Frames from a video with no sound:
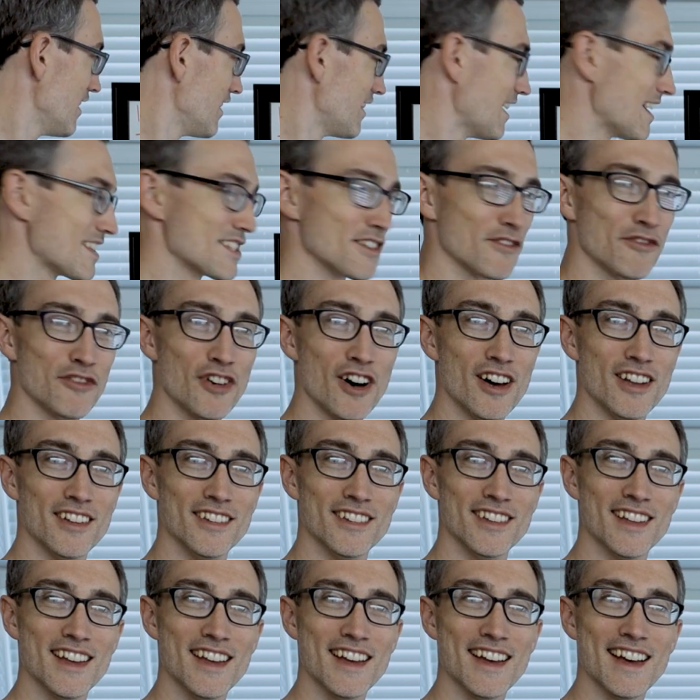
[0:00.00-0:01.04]
That's a
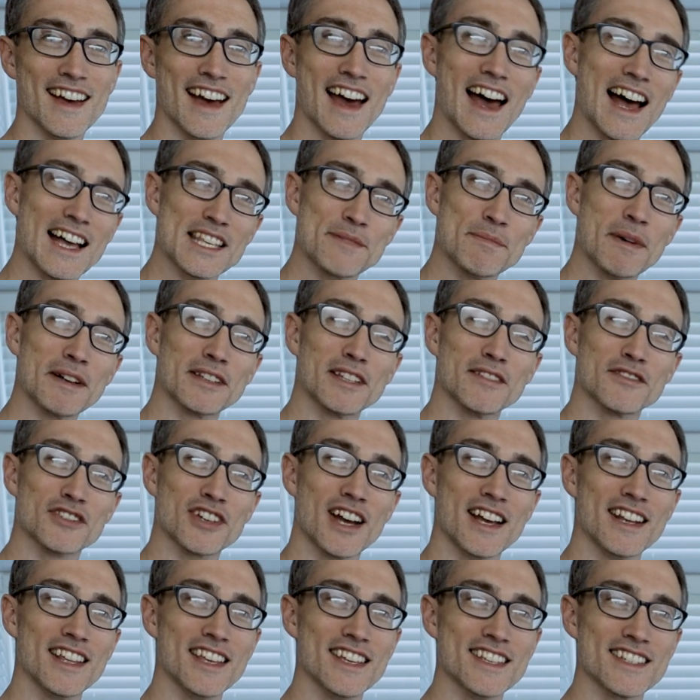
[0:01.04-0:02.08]
fun aspect of
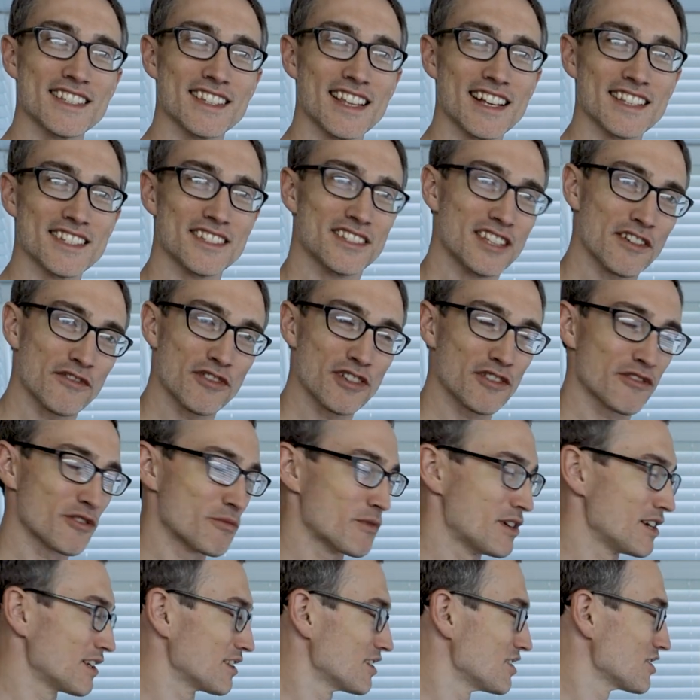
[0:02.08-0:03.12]
Chinese that's different
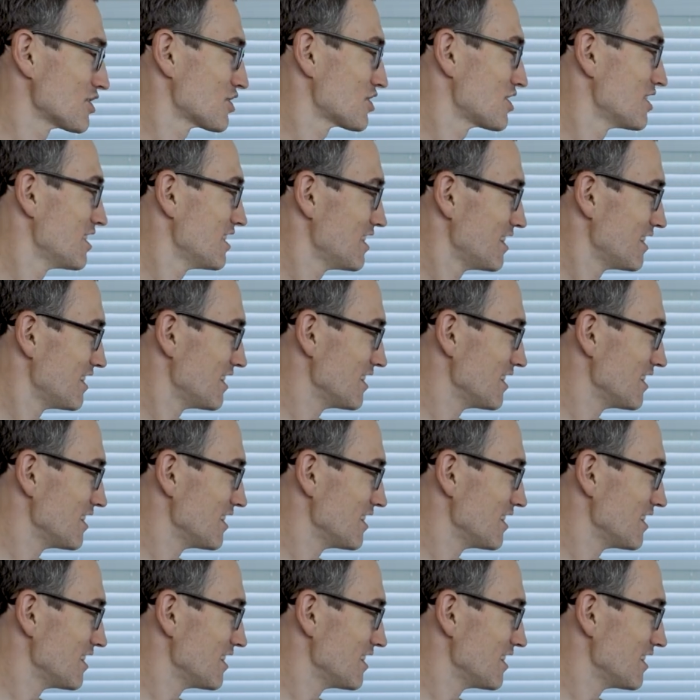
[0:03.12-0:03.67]
from English.